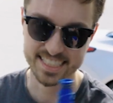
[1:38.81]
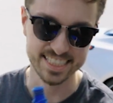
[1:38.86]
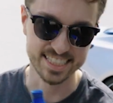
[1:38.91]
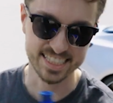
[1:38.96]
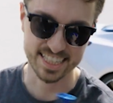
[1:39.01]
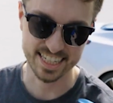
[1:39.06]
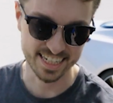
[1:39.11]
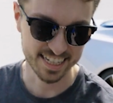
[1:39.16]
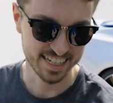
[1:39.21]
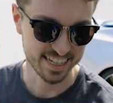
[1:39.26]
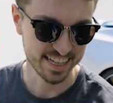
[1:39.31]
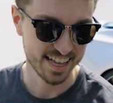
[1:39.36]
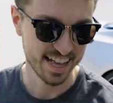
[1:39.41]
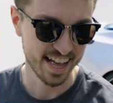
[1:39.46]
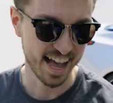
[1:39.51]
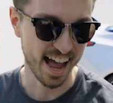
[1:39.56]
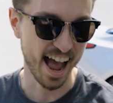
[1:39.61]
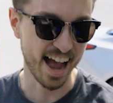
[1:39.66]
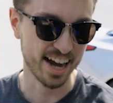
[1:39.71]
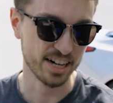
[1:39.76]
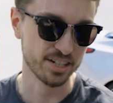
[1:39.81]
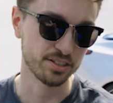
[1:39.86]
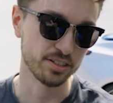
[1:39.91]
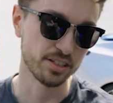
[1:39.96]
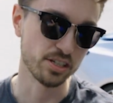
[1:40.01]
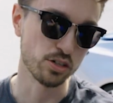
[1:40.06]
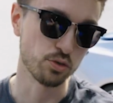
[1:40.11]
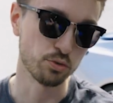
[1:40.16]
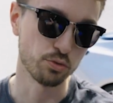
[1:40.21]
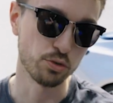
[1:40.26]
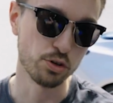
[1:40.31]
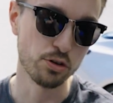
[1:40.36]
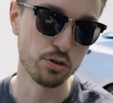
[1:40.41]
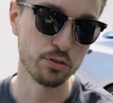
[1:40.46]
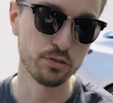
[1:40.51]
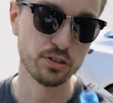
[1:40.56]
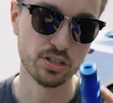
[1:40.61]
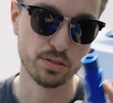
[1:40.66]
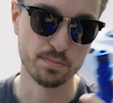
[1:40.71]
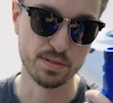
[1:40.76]
It's actually
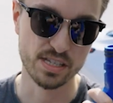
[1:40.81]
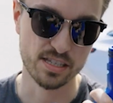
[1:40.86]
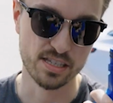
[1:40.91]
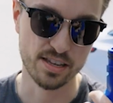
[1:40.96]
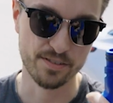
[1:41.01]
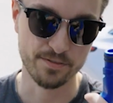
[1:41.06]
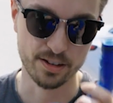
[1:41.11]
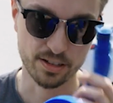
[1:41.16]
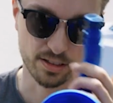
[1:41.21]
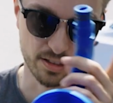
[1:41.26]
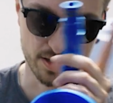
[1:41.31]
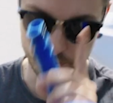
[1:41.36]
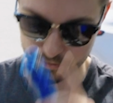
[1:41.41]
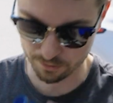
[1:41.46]
grooved specifically